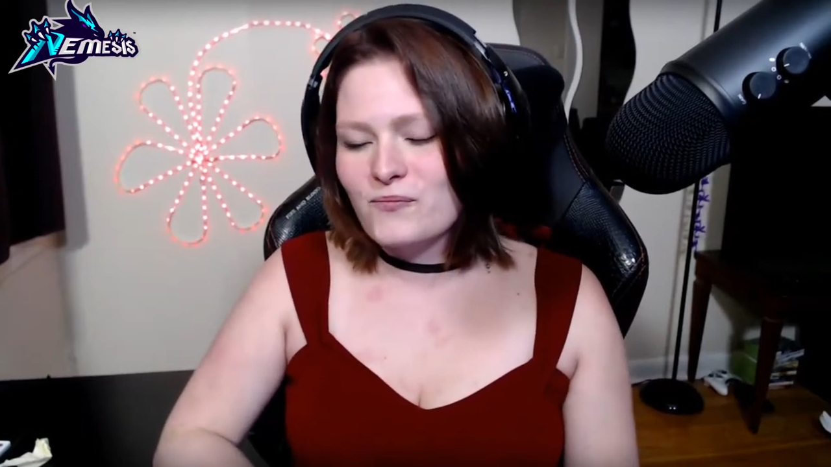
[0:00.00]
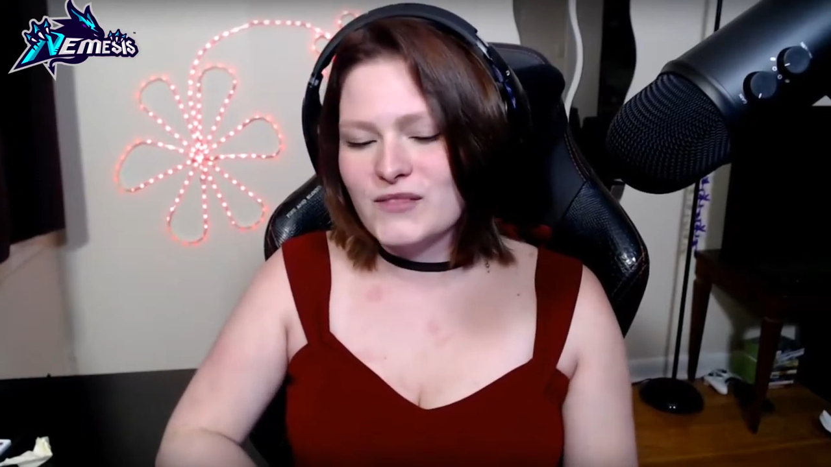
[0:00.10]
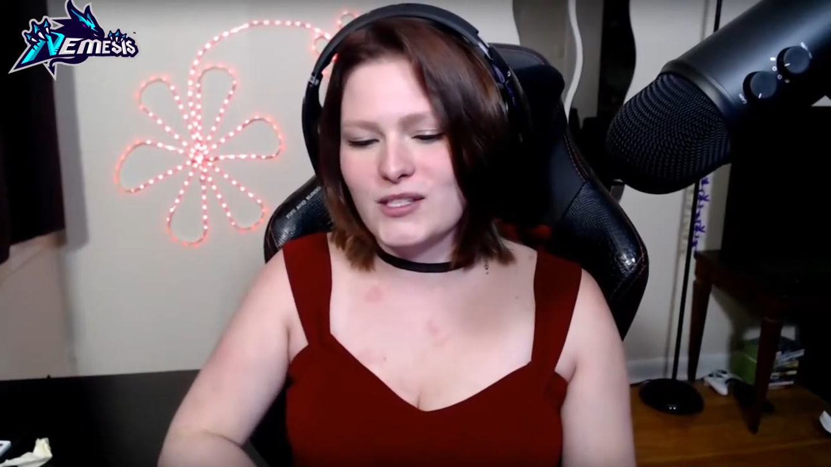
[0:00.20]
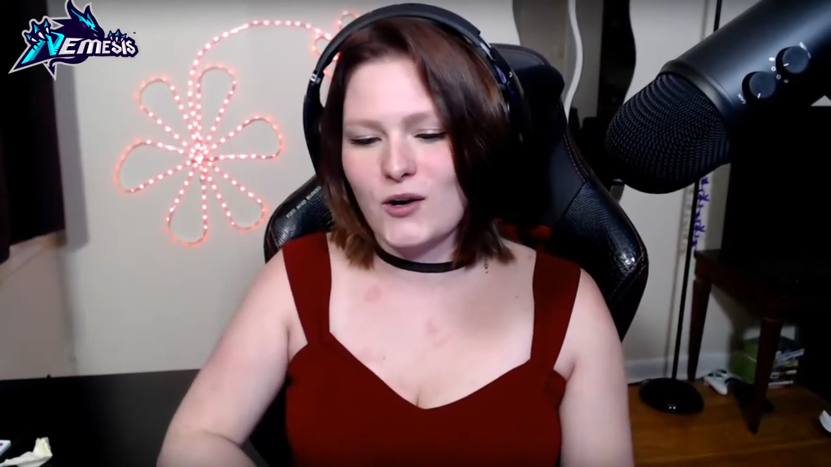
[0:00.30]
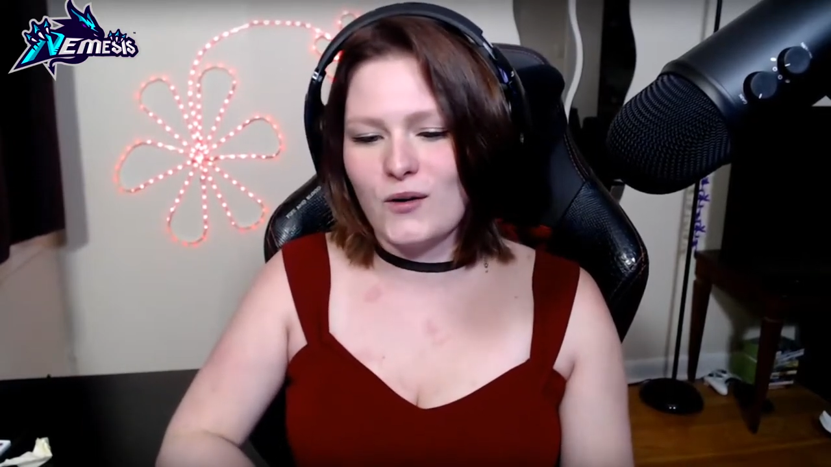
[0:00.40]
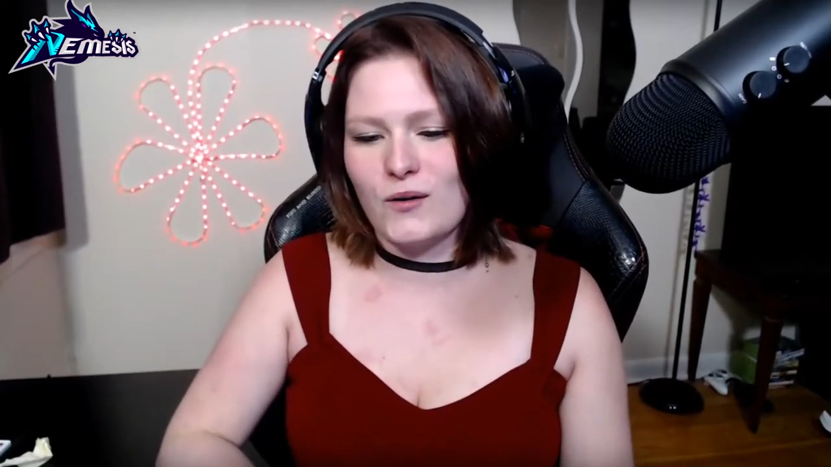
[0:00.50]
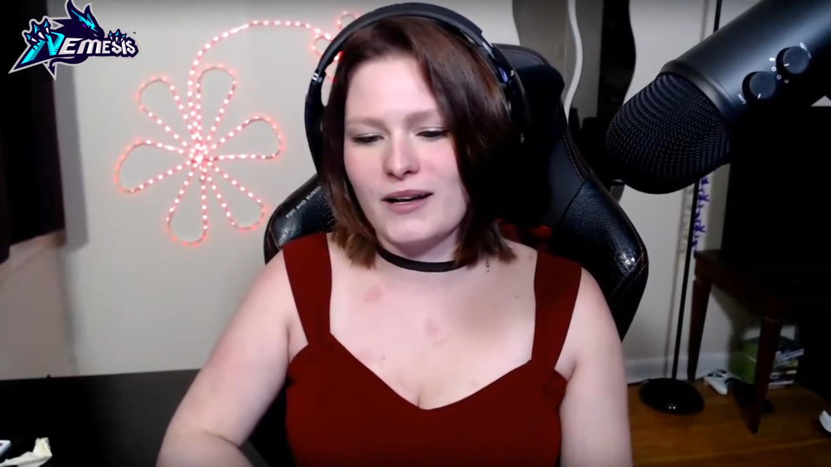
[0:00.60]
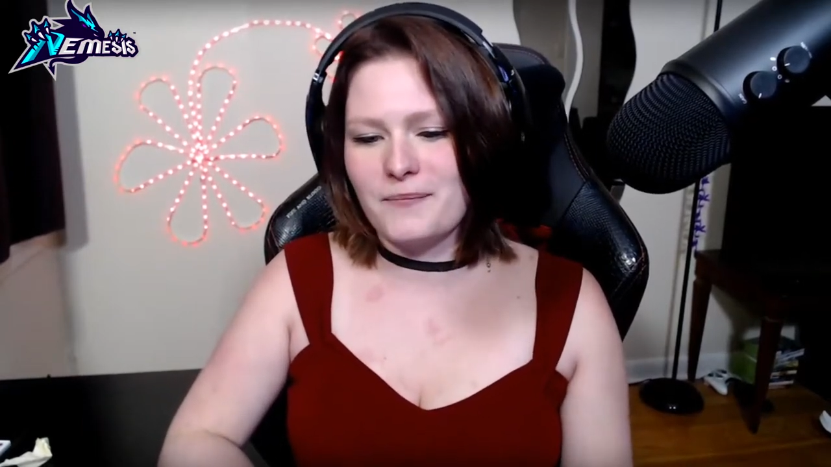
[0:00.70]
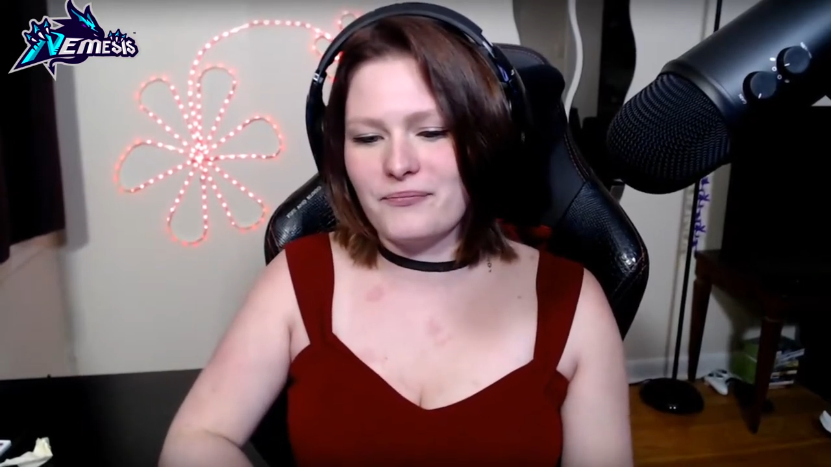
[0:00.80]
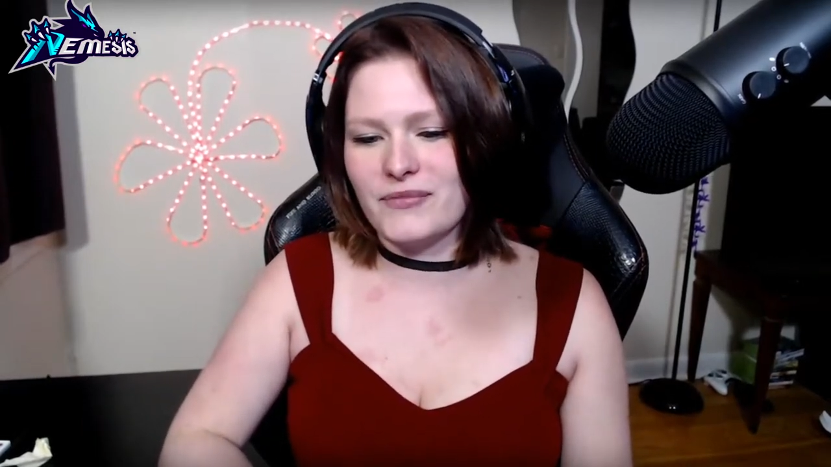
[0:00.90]

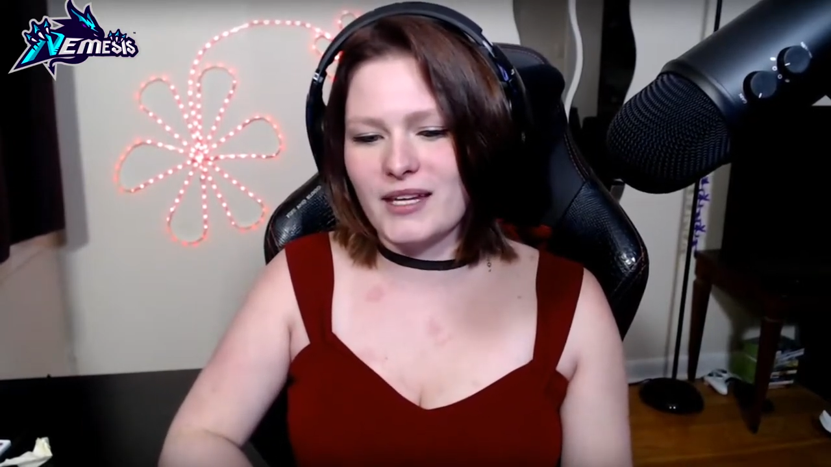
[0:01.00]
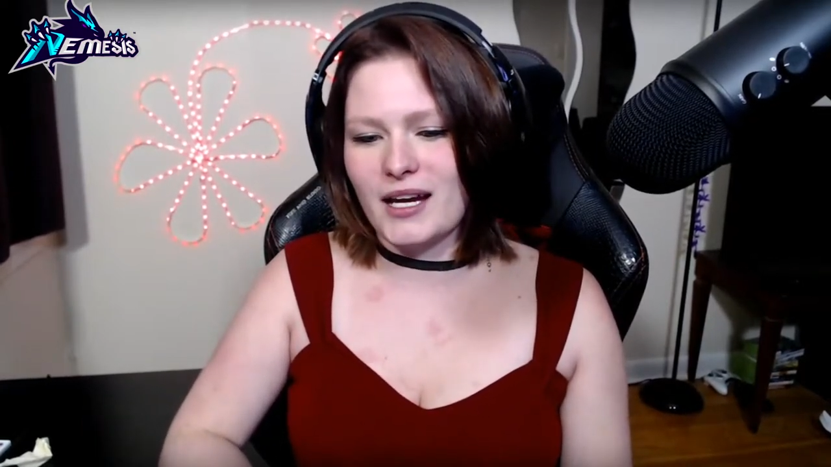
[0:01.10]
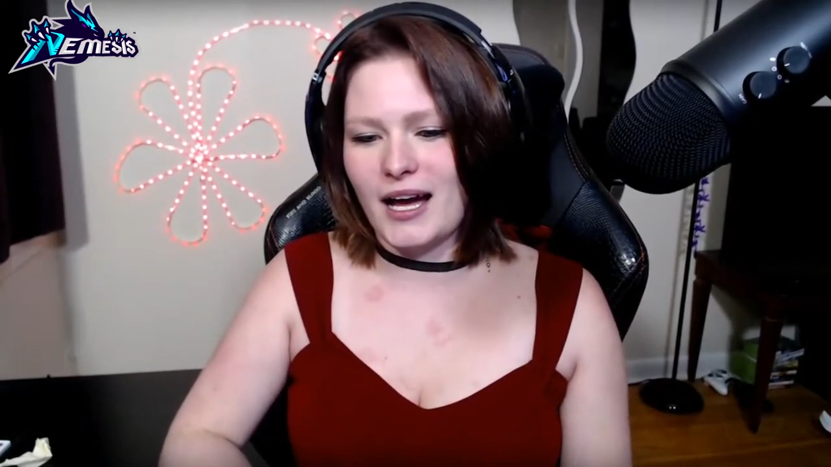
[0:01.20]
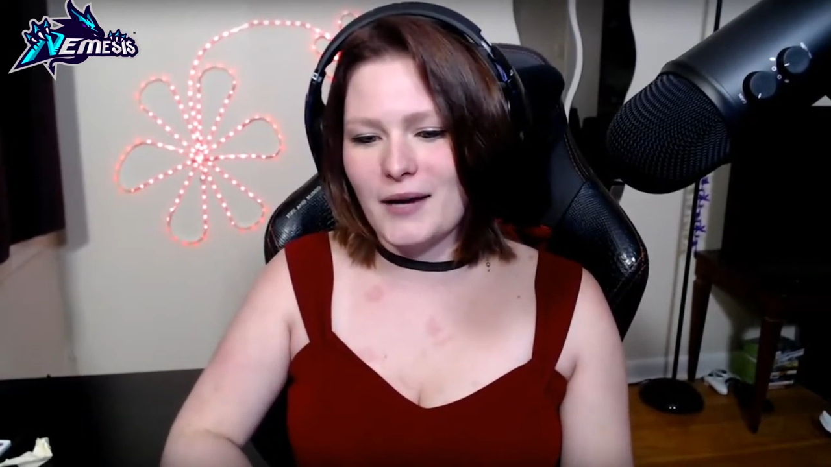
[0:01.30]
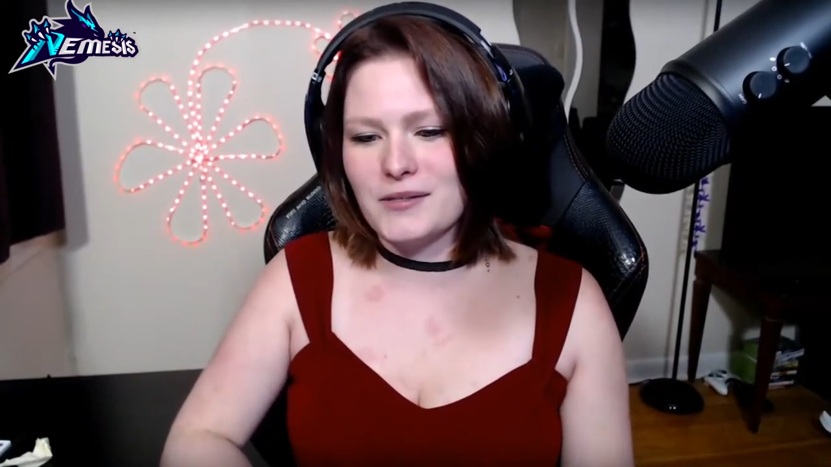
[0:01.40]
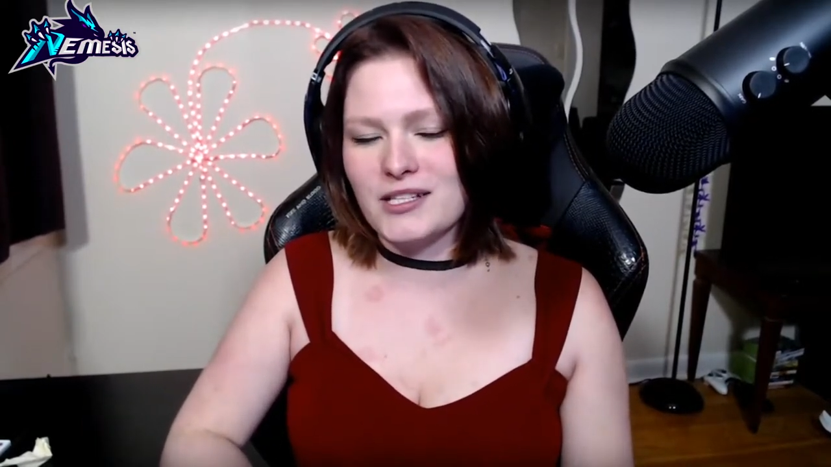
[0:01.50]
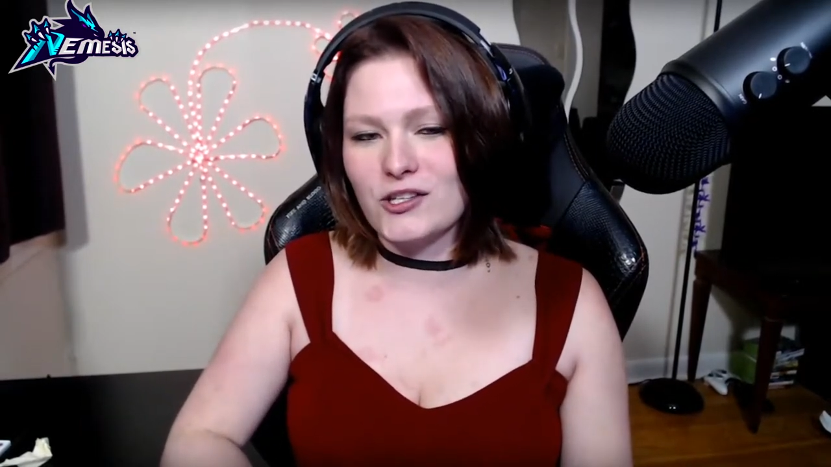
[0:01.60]
So I was a